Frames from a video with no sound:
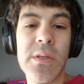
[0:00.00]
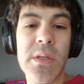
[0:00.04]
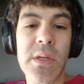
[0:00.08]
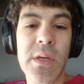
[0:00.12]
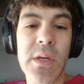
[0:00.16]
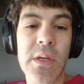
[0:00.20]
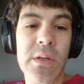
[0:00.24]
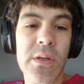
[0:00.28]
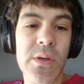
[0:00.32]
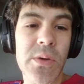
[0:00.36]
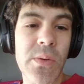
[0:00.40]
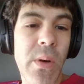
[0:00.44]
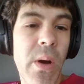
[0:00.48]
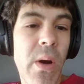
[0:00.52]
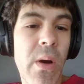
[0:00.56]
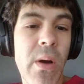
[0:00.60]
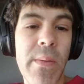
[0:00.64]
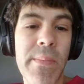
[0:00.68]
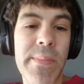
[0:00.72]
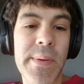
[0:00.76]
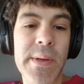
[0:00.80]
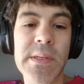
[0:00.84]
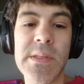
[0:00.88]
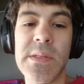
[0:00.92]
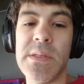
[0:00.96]
then you are
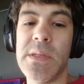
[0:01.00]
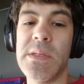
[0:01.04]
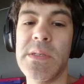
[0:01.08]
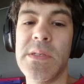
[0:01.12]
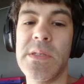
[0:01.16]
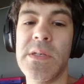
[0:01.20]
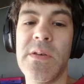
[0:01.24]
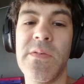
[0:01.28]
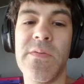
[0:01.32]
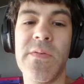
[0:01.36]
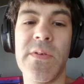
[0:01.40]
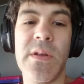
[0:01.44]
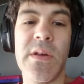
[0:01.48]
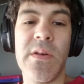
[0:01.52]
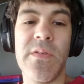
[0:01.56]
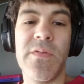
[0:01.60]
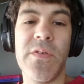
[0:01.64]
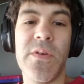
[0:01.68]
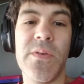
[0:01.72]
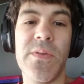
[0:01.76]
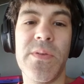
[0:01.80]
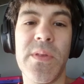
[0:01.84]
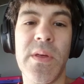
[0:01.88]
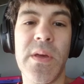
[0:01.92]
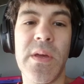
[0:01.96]
a business even if
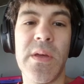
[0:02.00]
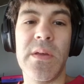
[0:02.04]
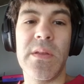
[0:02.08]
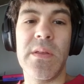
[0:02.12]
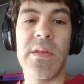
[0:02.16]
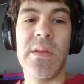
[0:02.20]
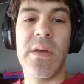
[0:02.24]
you think